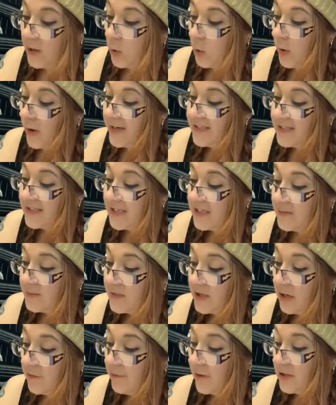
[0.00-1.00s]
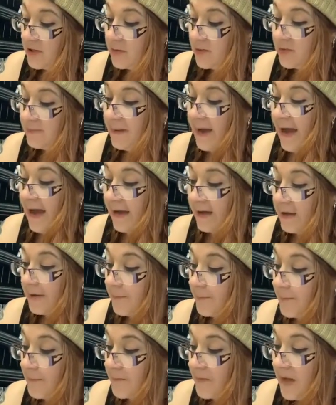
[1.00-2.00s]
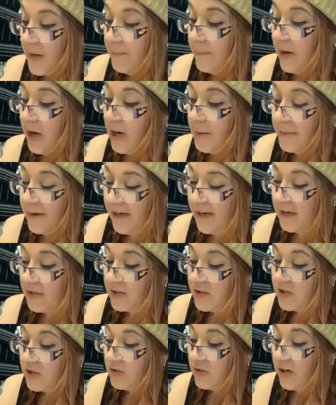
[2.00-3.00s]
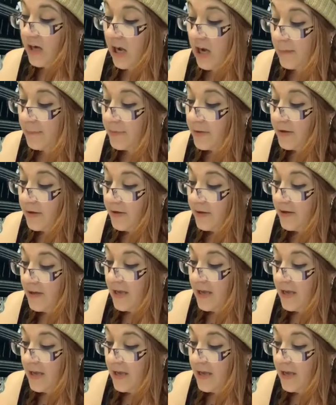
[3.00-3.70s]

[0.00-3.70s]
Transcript: and hoisted himself onto his back. Buckbeak stood up.